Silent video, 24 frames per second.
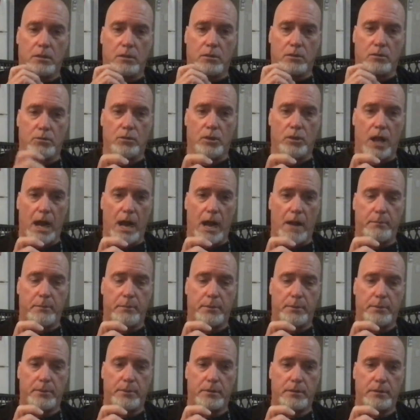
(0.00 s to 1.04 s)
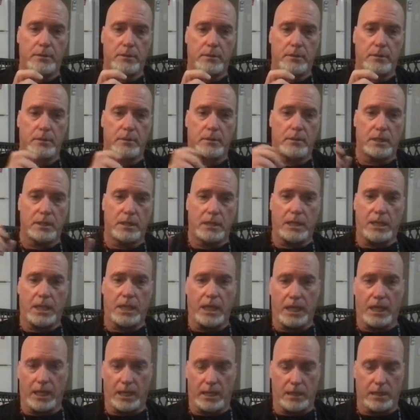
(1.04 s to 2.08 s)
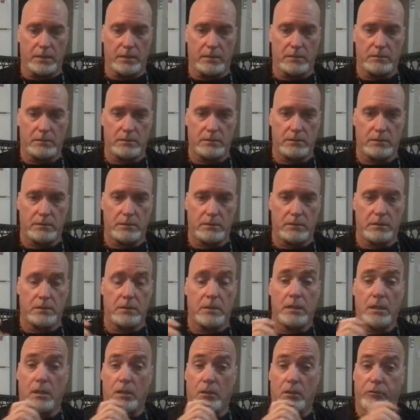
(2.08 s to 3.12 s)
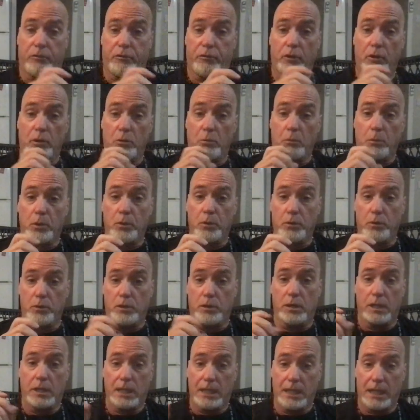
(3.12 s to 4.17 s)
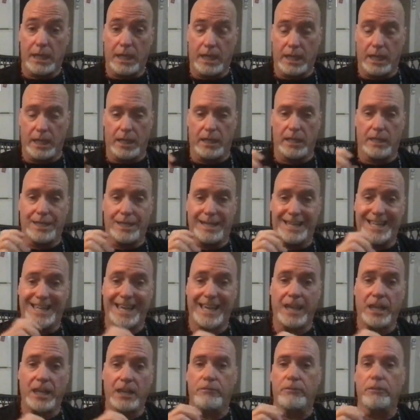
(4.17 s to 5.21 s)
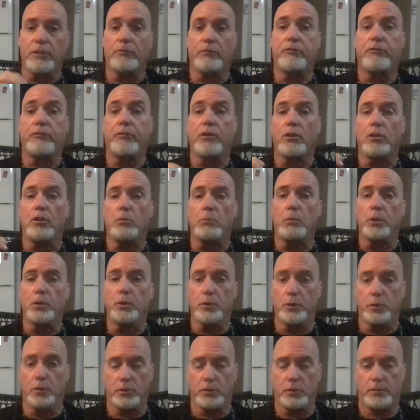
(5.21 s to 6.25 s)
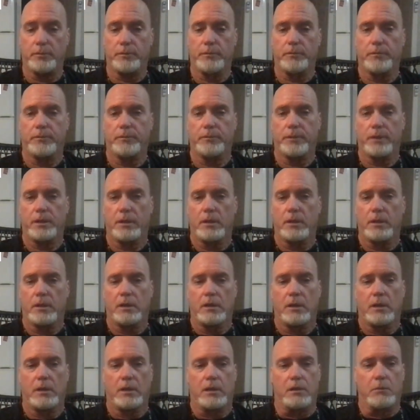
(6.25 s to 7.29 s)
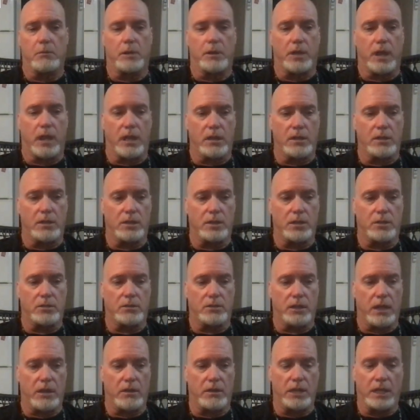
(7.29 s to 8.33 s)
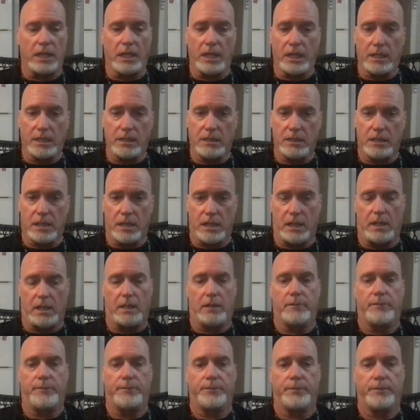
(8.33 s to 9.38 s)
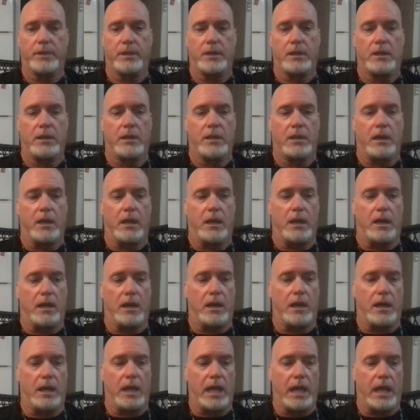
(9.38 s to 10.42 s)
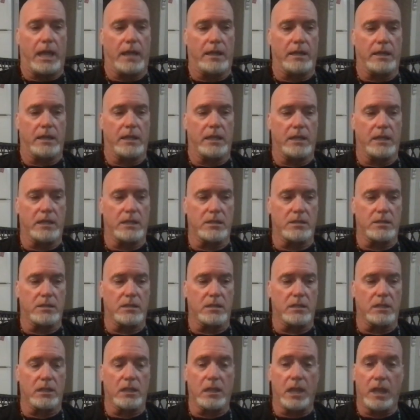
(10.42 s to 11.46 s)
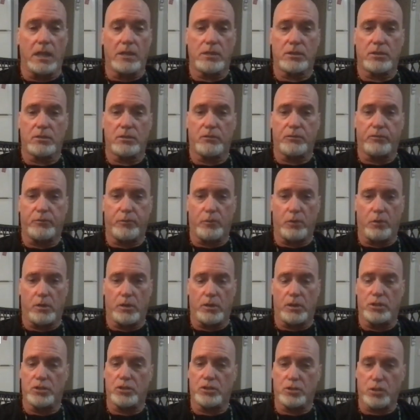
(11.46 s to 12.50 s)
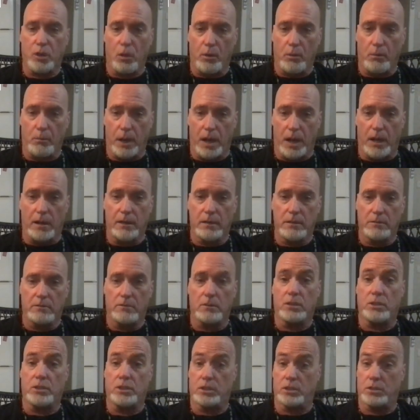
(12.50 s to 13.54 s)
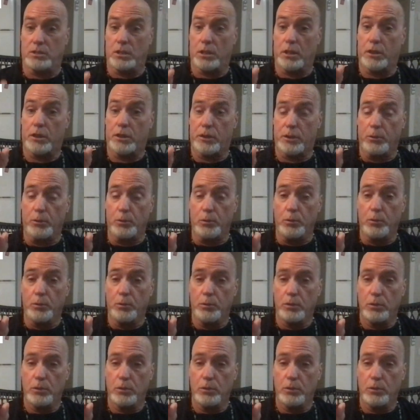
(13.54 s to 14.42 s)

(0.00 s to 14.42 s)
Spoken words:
drop king, full moon king, the king of the full moon. The mythology surrounding Indra and his lust for the Soma, which is the Thu,